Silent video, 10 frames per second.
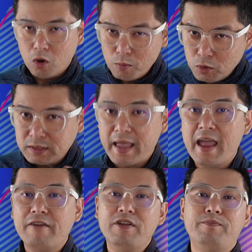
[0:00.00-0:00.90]
Almost
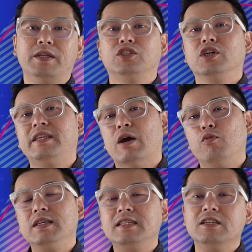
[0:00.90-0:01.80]
every picture that
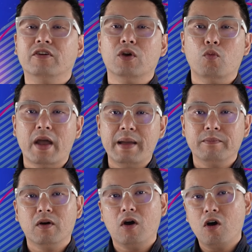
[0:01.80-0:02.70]
we see on the web
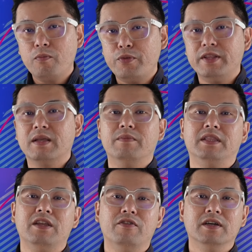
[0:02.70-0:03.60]
or printed
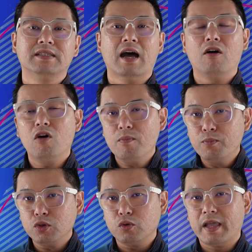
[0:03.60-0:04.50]
materials are all
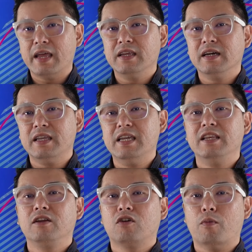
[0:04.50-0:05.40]
put together
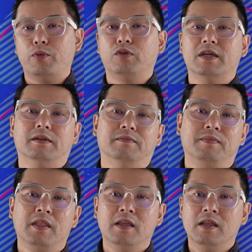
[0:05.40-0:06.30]
in computer.
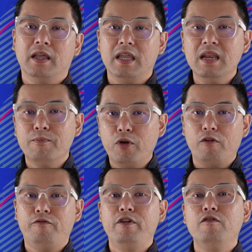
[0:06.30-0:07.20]
In a
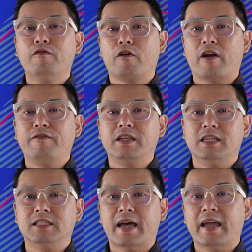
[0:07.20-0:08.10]
broad view for graphic
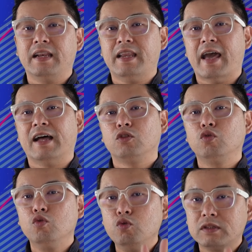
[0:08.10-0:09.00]
design, there are
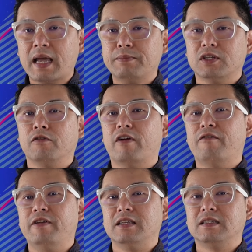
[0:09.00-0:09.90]
two types of
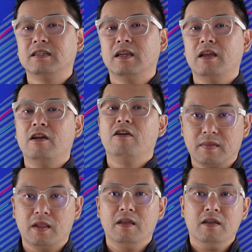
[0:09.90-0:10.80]
graphics:
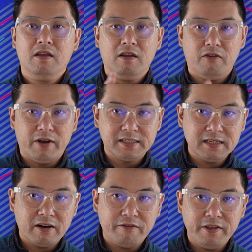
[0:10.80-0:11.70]

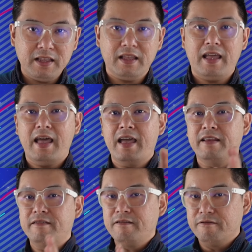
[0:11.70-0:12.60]
raster graphic
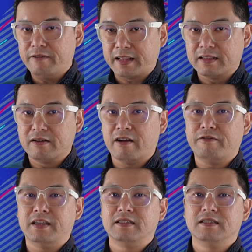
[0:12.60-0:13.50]
and vector
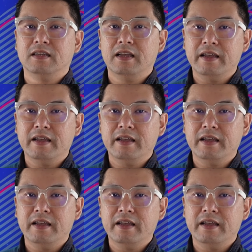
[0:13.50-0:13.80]
graphics.